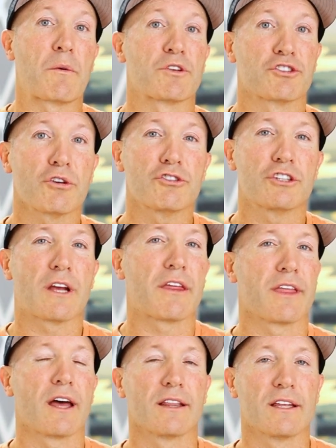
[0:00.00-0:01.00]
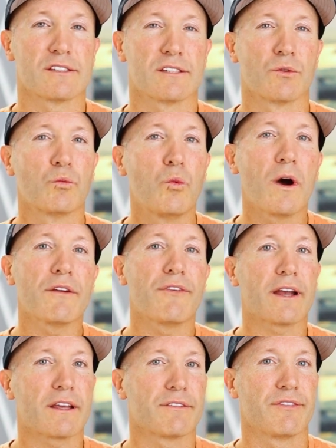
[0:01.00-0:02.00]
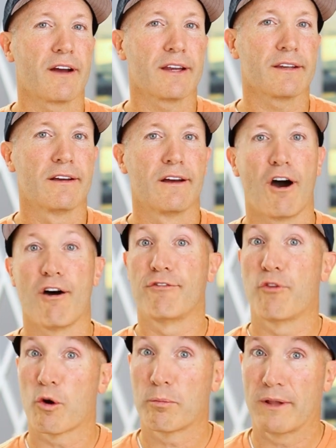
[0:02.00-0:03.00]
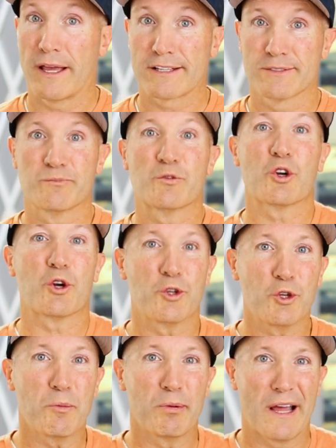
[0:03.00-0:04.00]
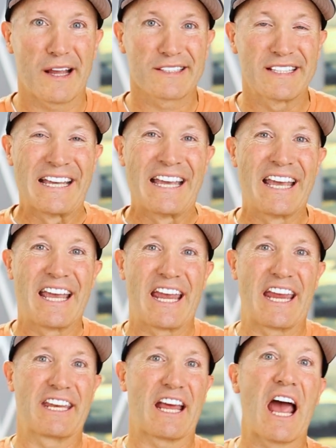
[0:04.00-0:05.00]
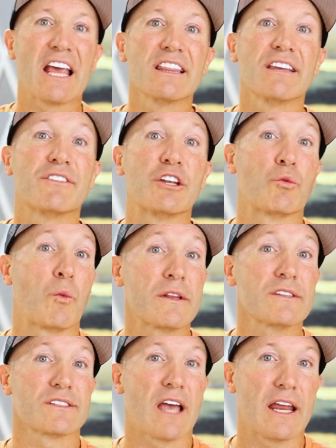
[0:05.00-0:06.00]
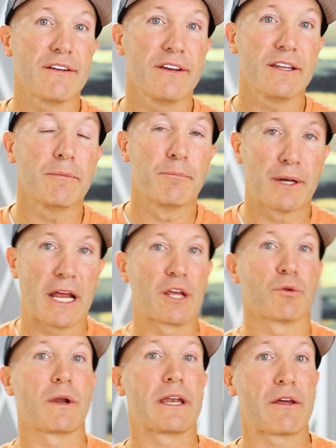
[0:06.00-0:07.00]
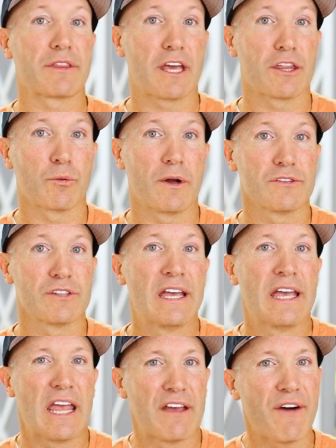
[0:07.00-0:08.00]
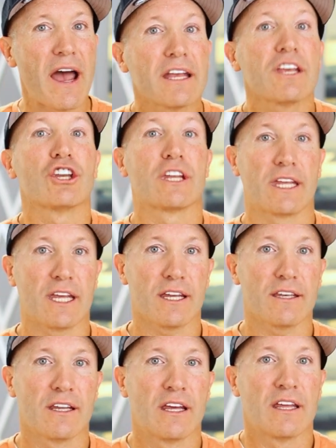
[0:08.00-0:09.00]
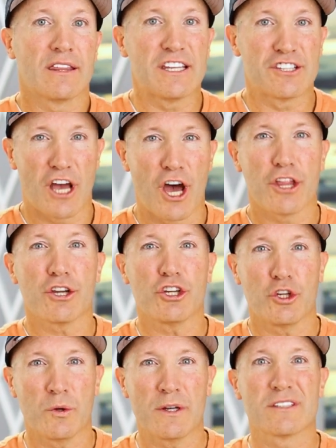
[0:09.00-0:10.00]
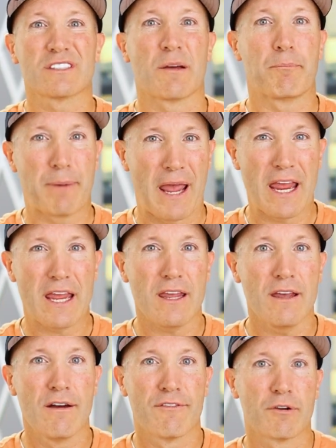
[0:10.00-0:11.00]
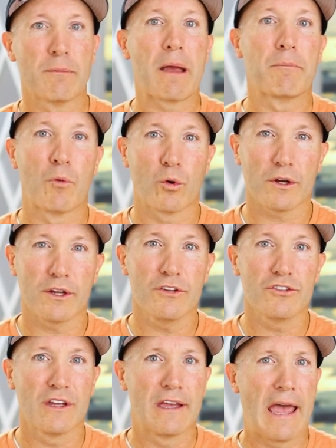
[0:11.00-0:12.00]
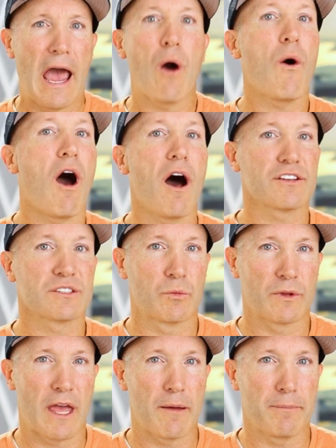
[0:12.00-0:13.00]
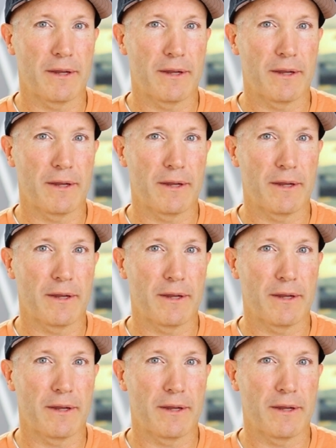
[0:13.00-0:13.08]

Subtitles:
I was searching, I thought, listen, what if I could find a fourplex or a duplex? And I lived in one side of it, but I could rent out the other ones. If I could get these other units to pay for my mortgage, how awesome would that